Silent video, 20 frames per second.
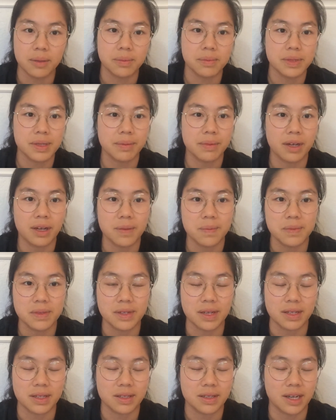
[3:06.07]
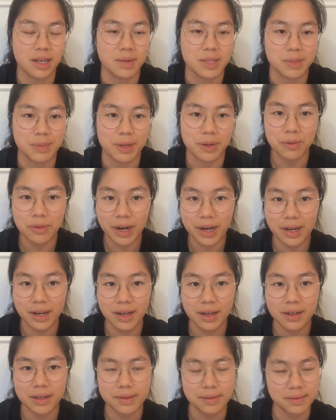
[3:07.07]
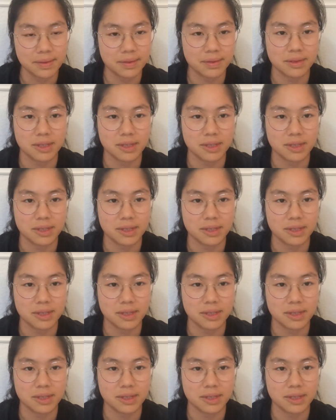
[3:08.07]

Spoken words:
Sometimes that time is spent writing